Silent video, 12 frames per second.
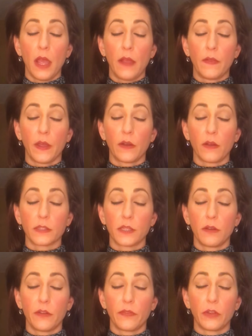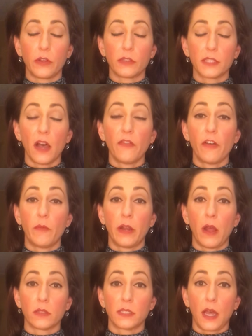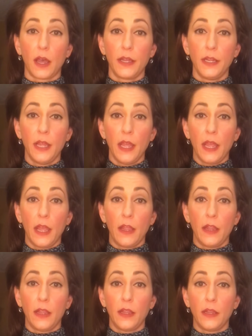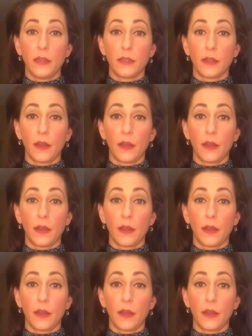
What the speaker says: And then also if you yourself have been outside and